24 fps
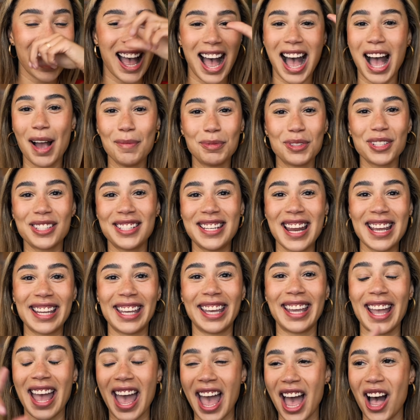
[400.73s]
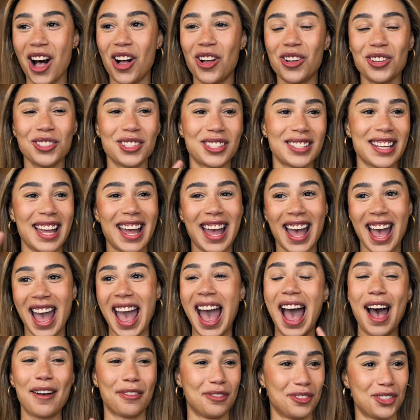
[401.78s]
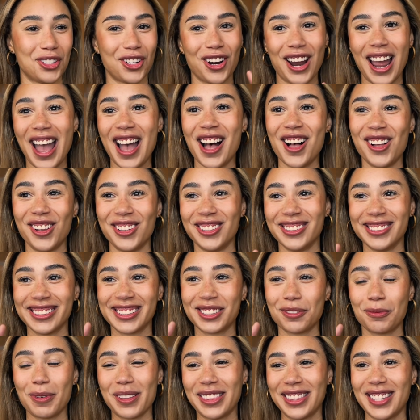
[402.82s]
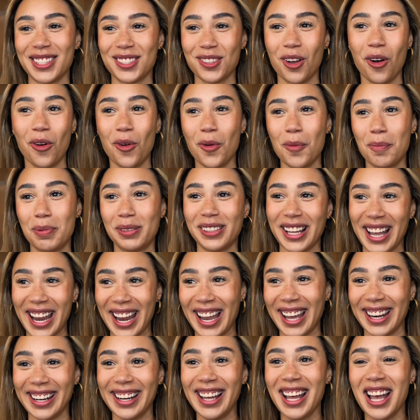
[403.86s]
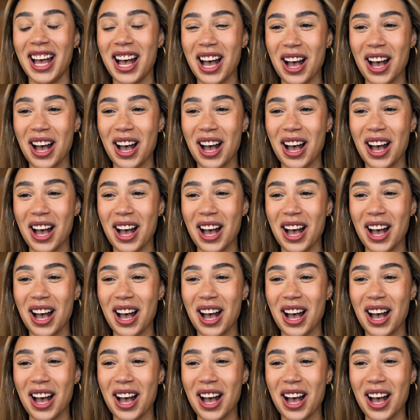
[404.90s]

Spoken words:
I'm just taking L's after L's with this whole plan